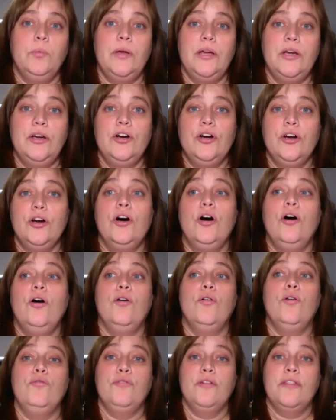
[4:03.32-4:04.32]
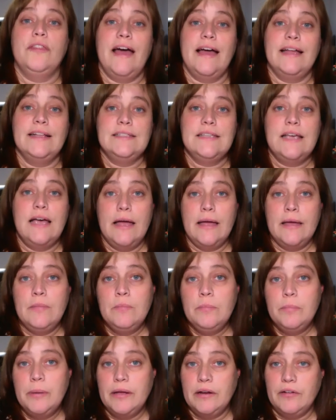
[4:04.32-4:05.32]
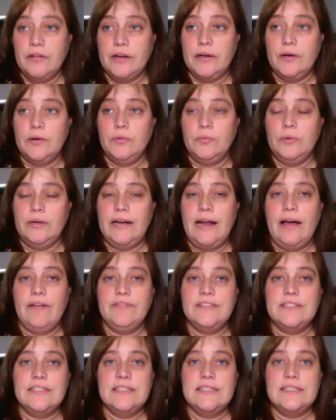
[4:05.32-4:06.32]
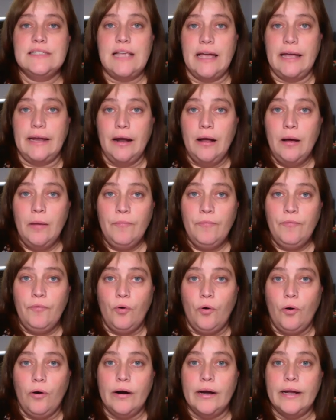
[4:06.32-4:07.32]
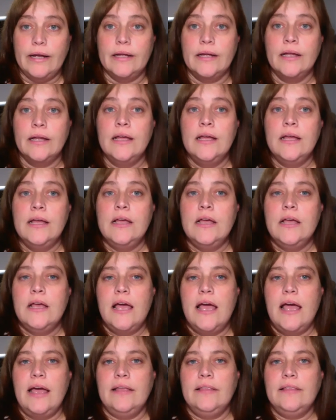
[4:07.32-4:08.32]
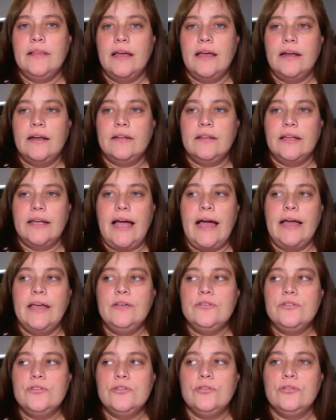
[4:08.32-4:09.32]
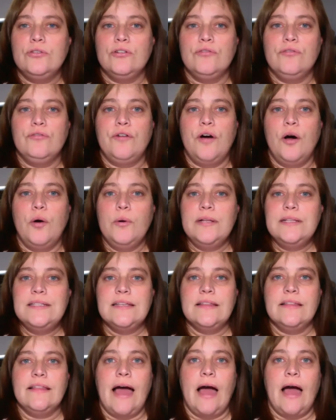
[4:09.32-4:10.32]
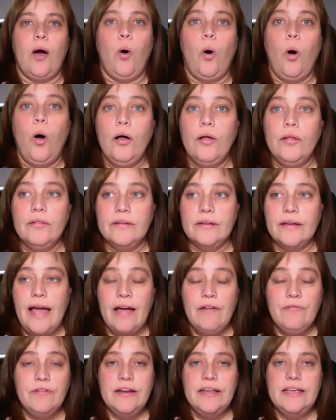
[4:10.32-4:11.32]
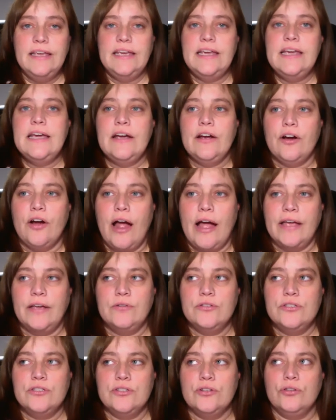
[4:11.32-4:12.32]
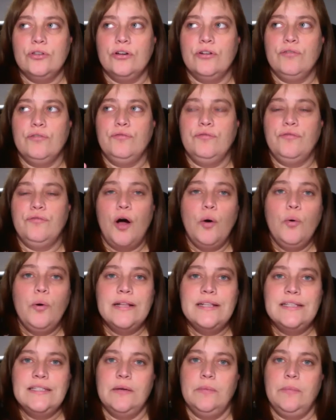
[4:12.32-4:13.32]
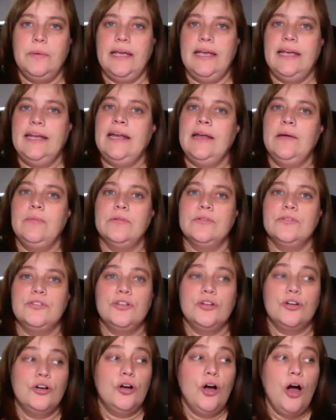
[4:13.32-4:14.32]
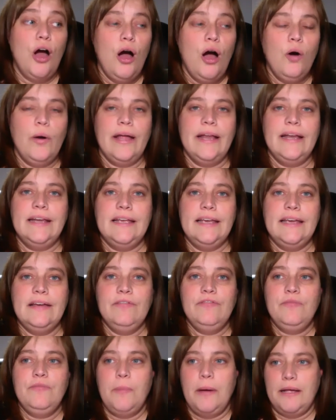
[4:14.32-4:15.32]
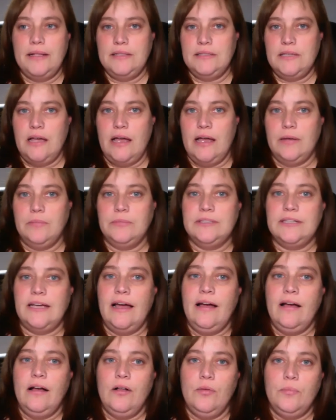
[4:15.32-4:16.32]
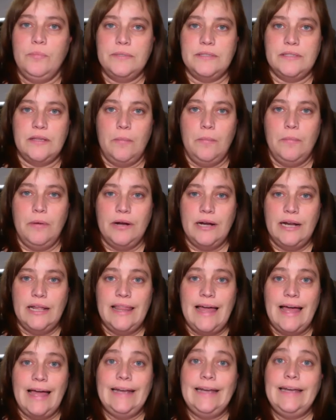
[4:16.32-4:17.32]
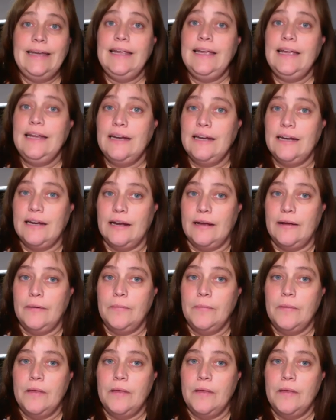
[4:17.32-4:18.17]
we could go for that time period and we'd have to sign up for it. And then, like, I used to look forward to that every year. I used to look forward to being able to go and give my time to help somebody that needed it.